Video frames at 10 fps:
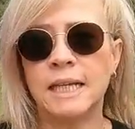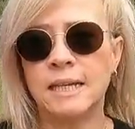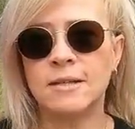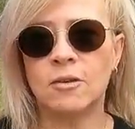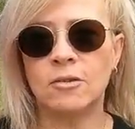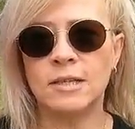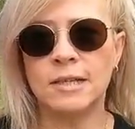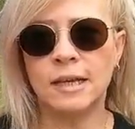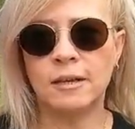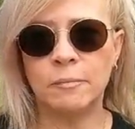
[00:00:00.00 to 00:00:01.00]
is on a
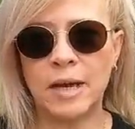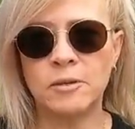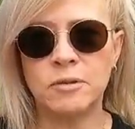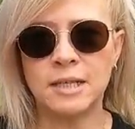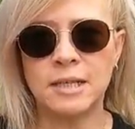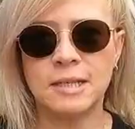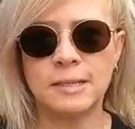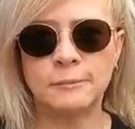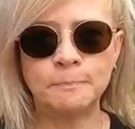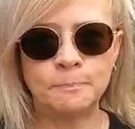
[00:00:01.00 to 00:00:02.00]
second battery
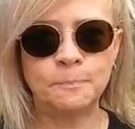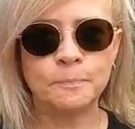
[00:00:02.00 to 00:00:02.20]
system.